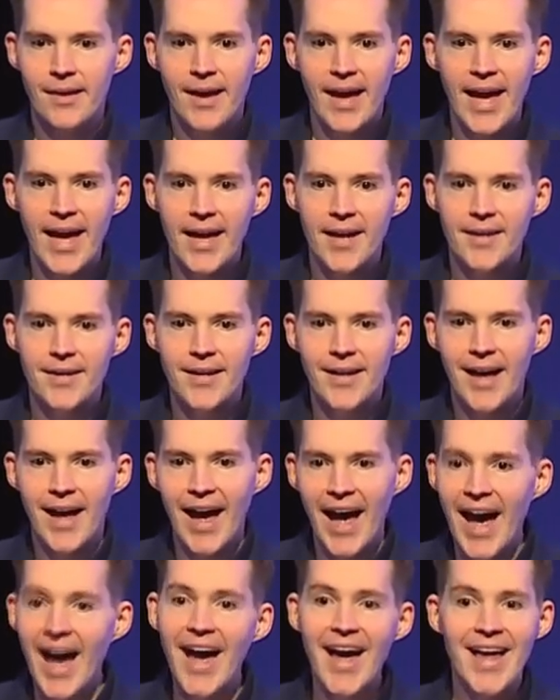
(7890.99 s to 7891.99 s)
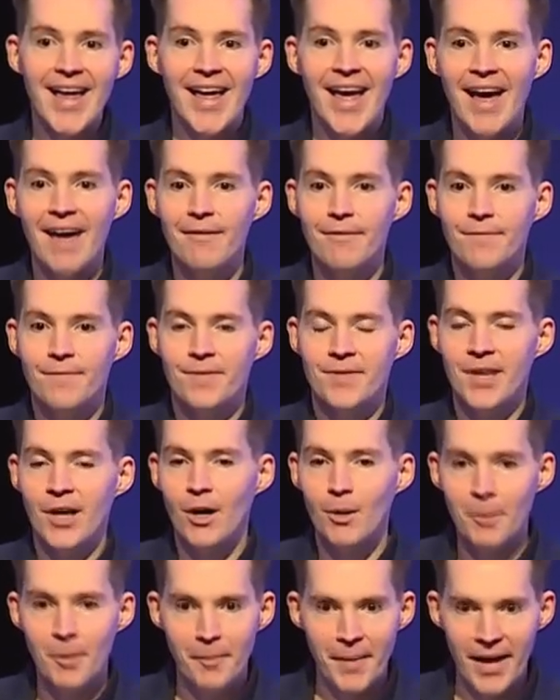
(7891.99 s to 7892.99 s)
And I have
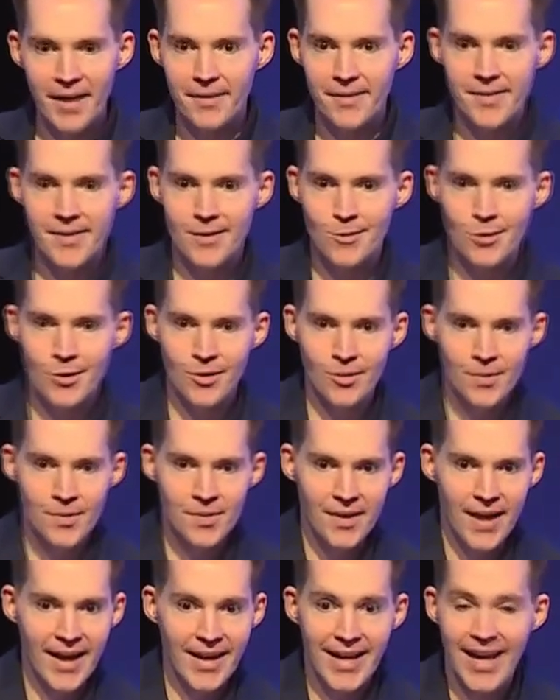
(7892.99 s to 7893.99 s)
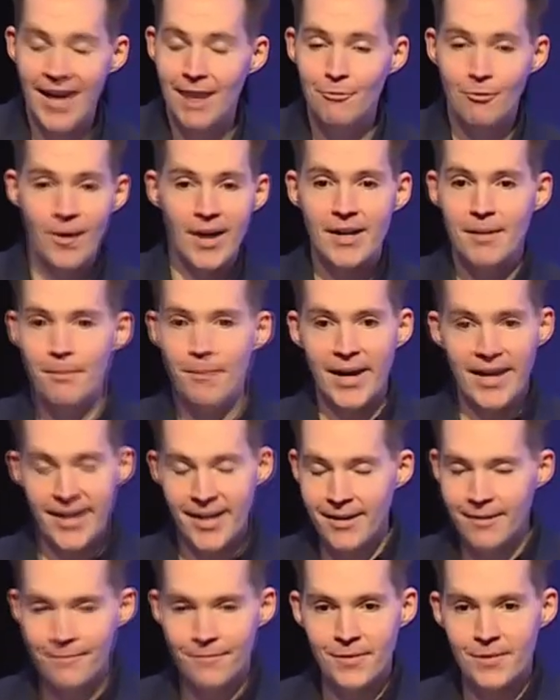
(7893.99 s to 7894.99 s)
terrible balance issues. I can't ride a
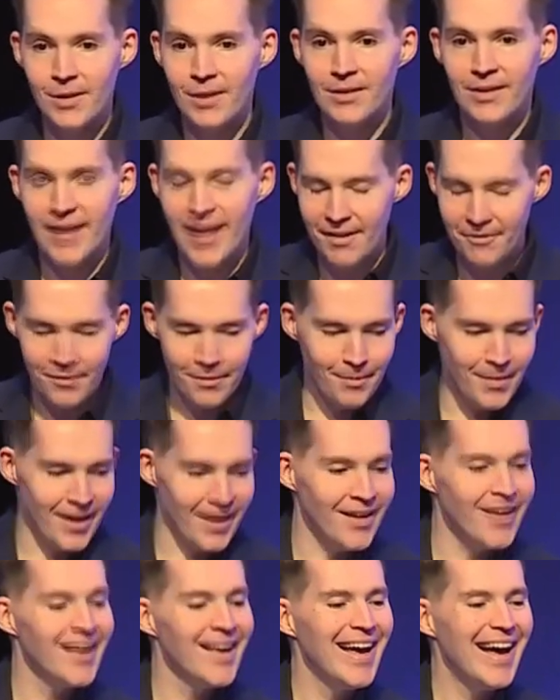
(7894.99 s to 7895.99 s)
bike for the life of me.